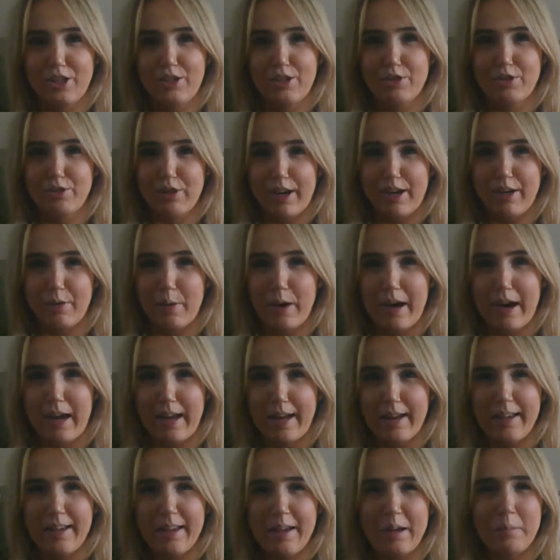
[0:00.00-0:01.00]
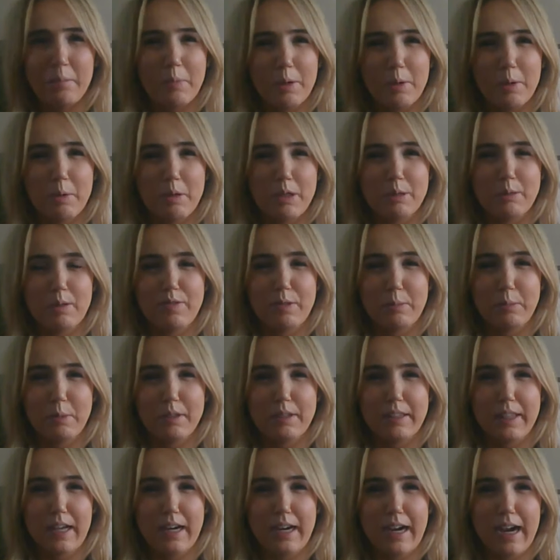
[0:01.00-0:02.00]
straight away, but you also have to
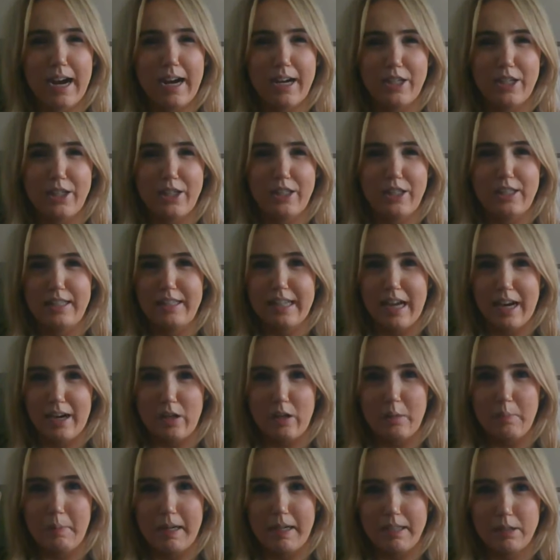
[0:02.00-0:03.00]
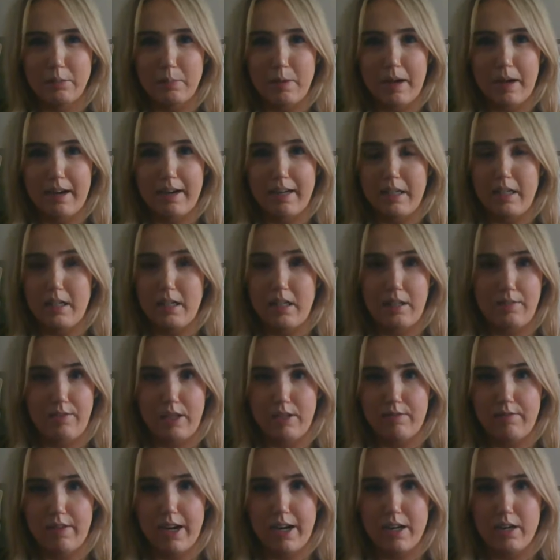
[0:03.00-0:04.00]
put that cash into setting up elsewhere, and T
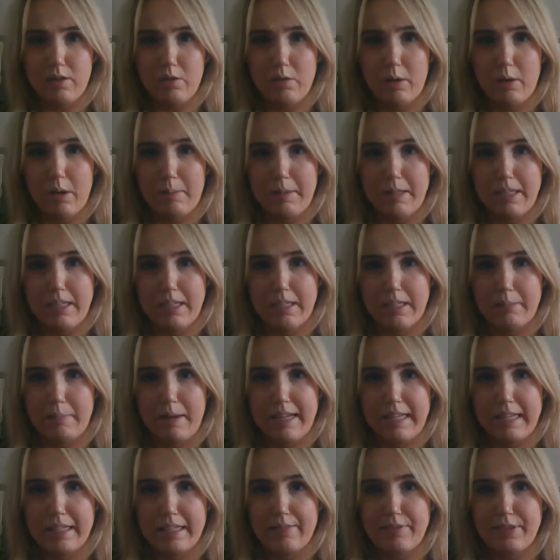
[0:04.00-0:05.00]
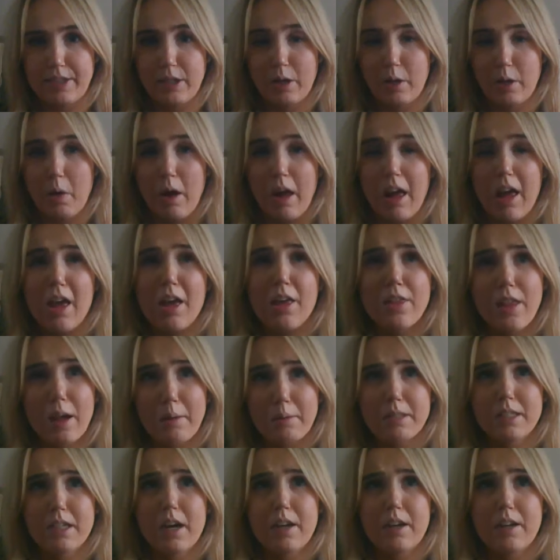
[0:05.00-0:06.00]
V and radio equipment is expensive. So that
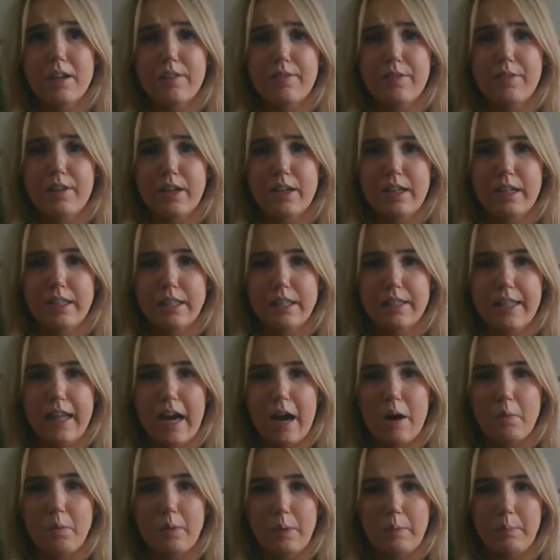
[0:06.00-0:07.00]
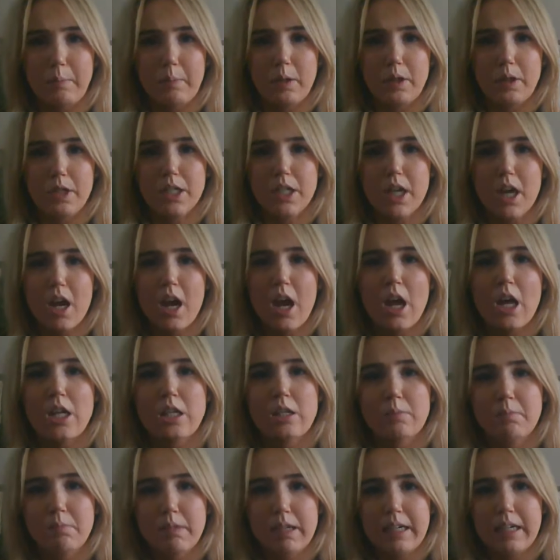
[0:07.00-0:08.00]
was kind of the verdict on that one. But
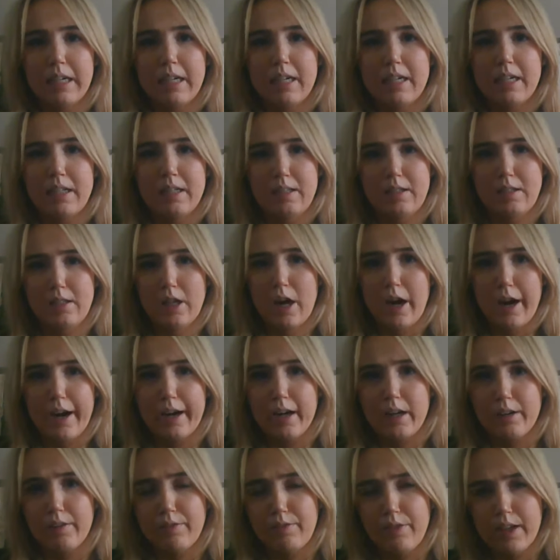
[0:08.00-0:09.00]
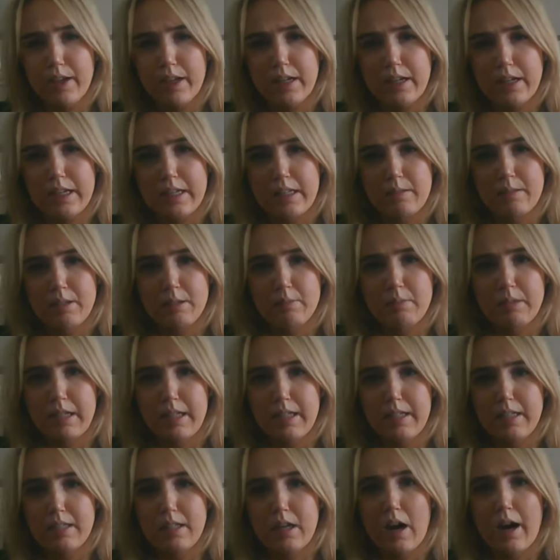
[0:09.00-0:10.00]
some really stark figures and some
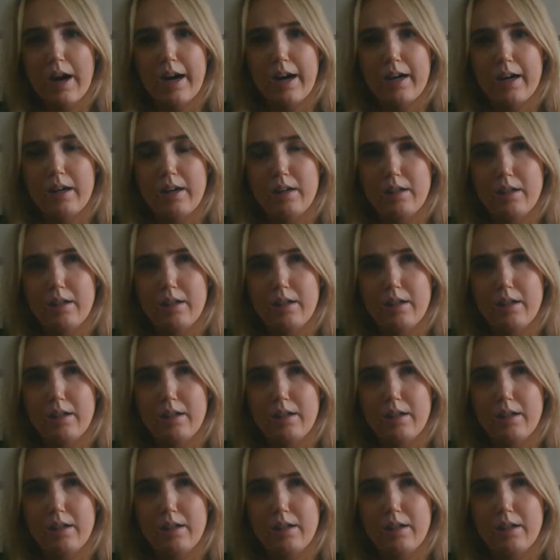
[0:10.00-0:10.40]
really stark